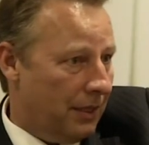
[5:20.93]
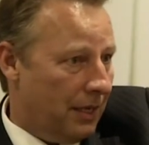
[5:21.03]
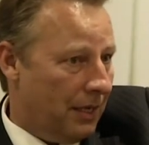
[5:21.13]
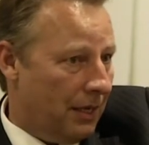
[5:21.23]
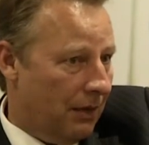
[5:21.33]

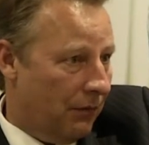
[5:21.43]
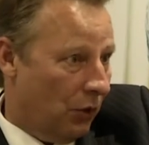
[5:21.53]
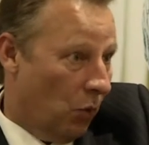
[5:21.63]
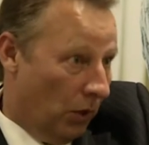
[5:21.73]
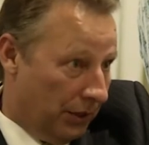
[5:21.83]
for
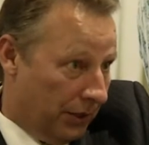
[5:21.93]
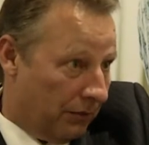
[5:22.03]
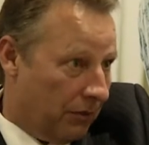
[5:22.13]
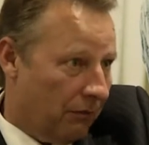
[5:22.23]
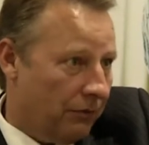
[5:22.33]
the quality
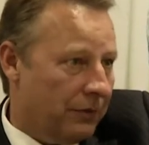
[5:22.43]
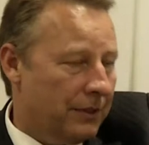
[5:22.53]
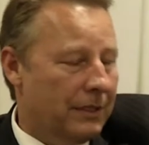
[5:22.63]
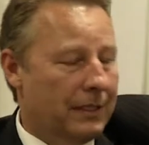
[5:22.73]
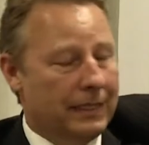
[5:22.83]
of
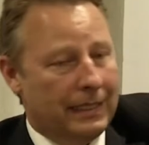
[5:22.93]
conference.